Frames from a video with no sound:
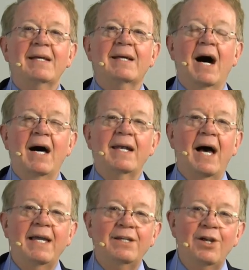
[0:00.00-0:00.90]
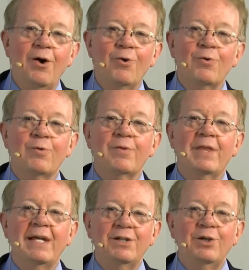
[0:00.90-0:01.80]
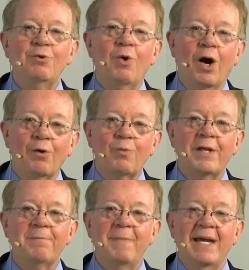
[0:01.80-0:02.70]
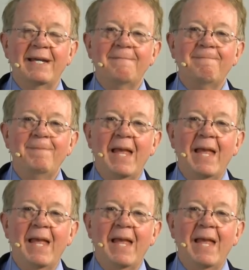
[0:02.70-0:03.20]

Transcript: God, I know that you are with me,